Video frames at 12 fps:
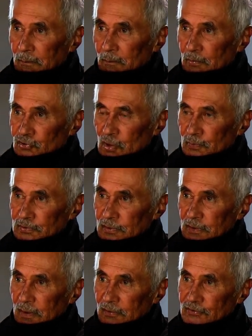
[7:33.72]
shops
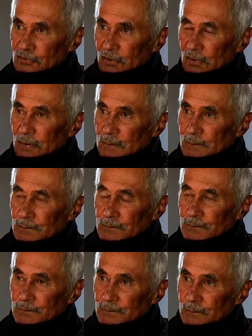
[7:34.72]
inside.
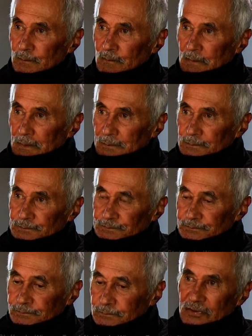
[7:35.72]

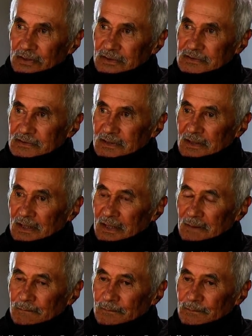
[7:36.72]
In Trieste, the